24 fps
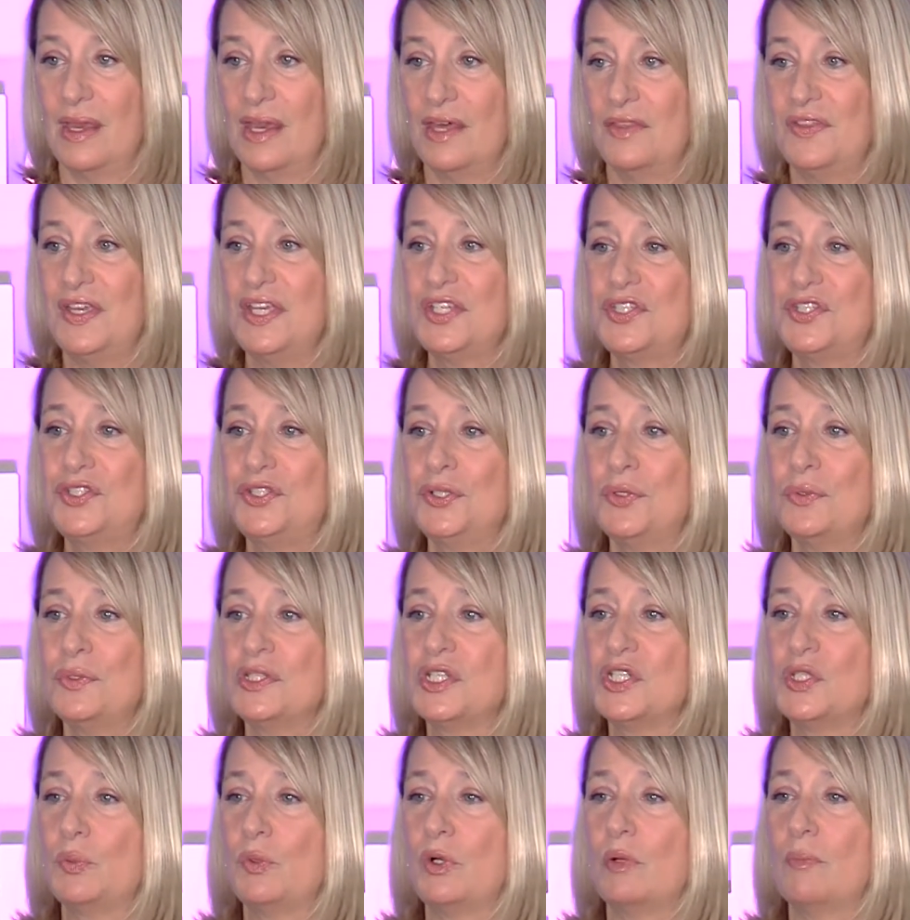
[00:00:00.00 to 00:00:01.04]
These
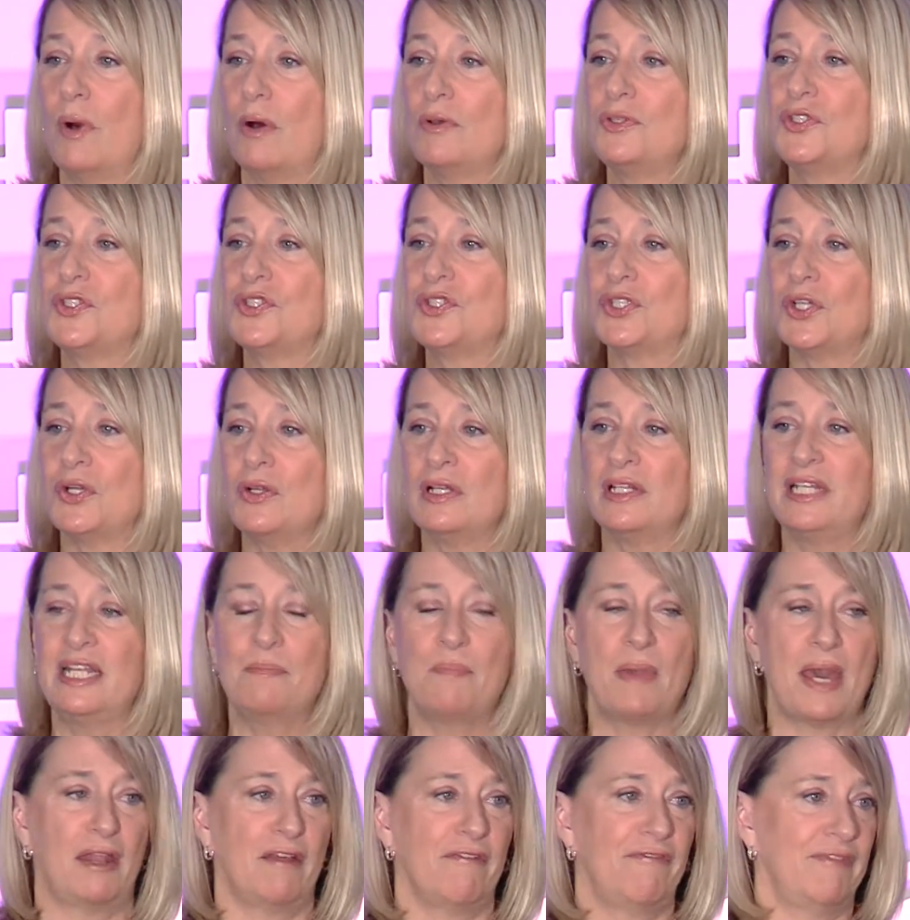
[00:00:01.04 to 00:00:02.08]
students will most certainly
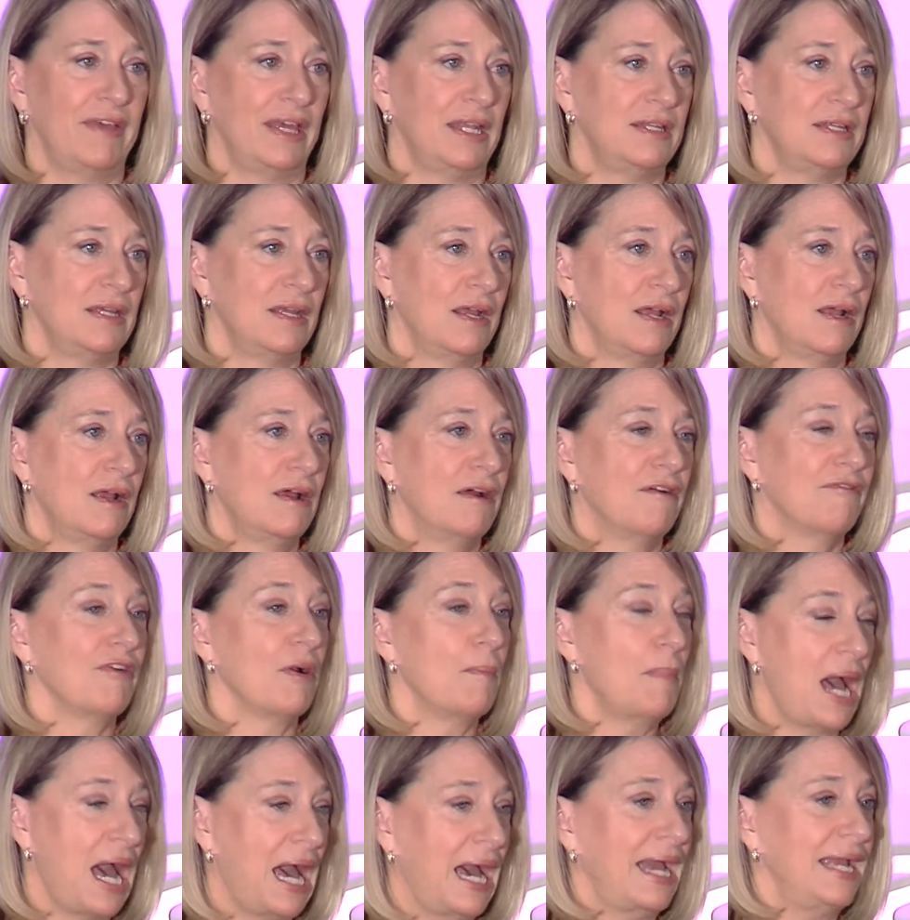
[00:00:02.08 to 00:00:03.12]
benefit
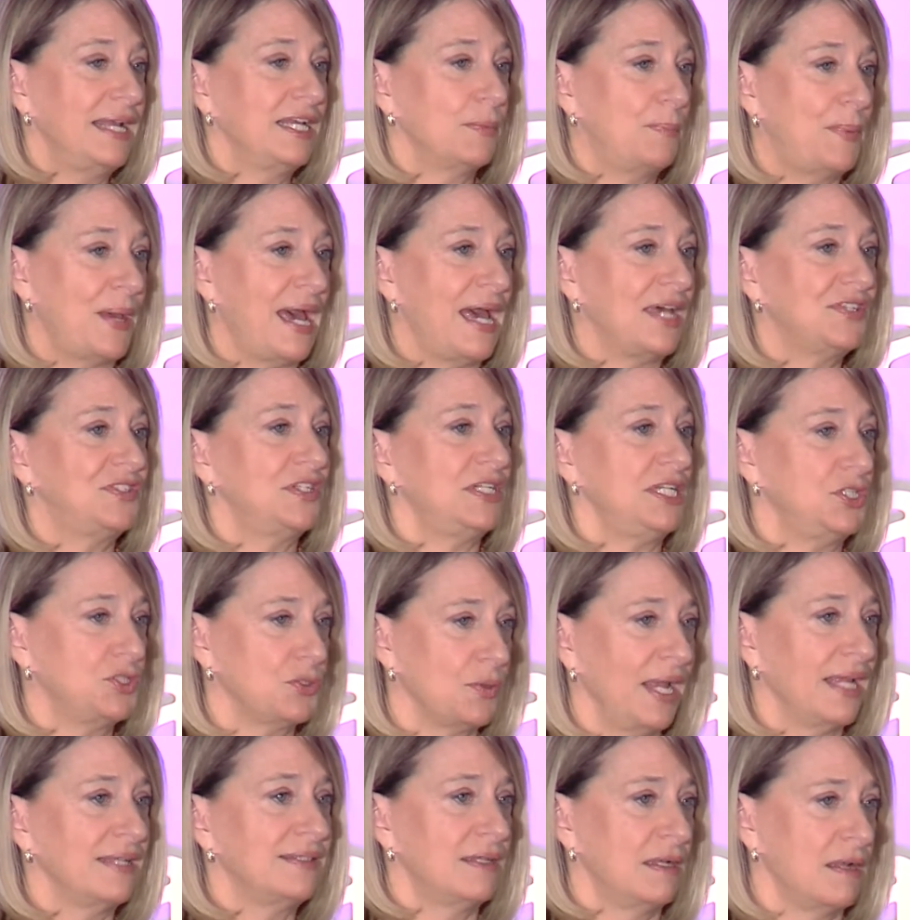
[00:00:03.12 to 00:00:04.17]
from high-capacity
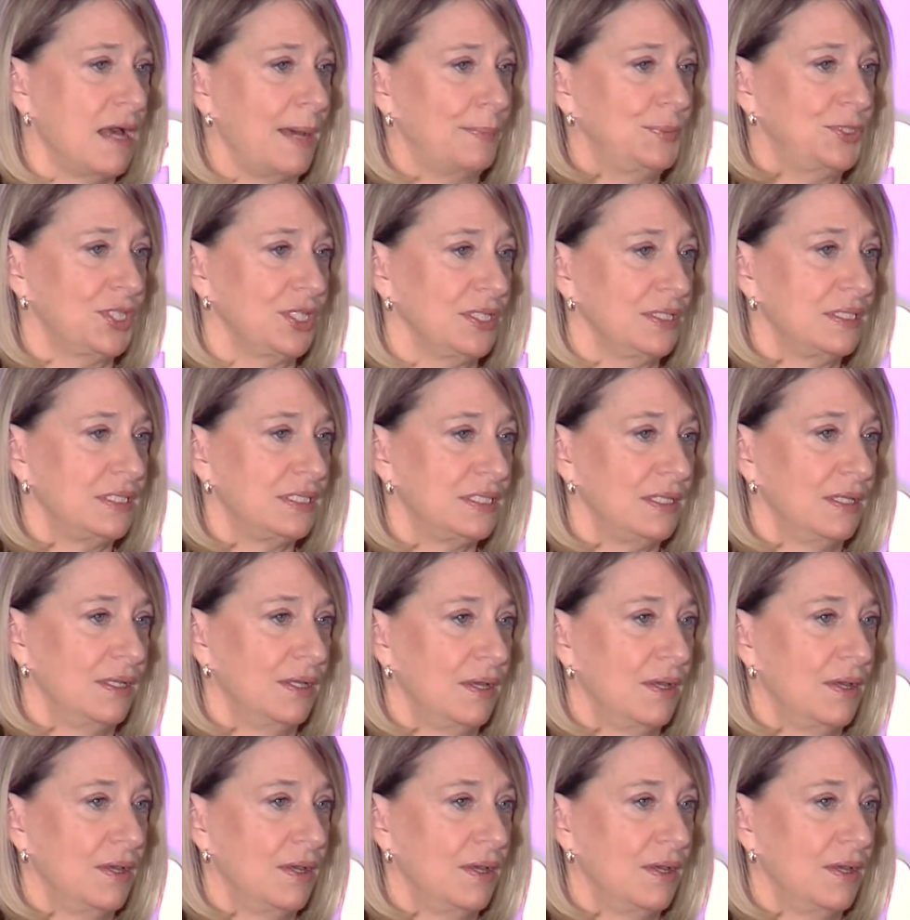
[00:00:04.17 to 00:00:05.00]
transit options.